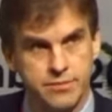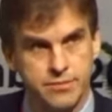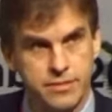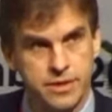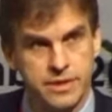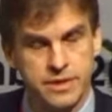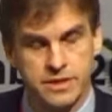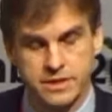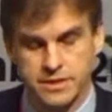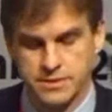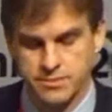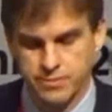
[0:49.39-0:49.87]

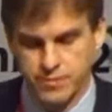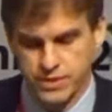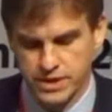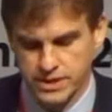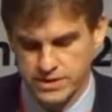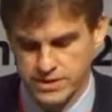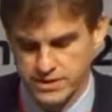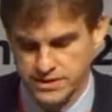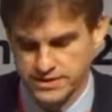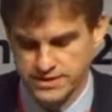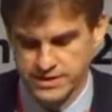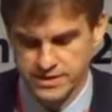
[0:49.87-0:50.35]
been
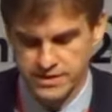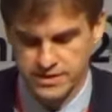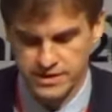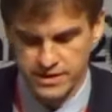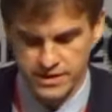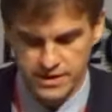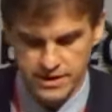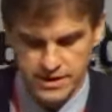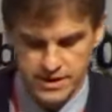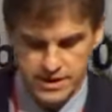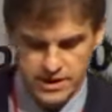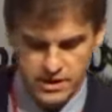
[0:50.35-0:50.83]
expressed in
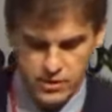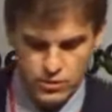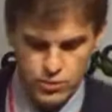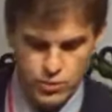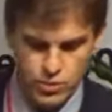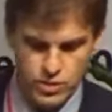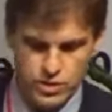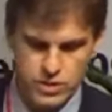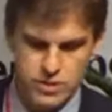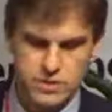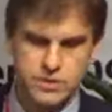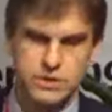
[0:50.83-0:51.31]

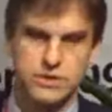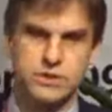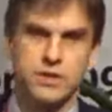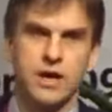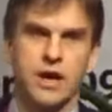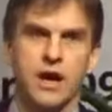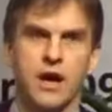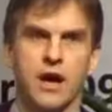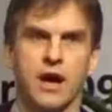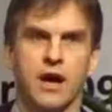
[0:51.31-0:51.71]
words?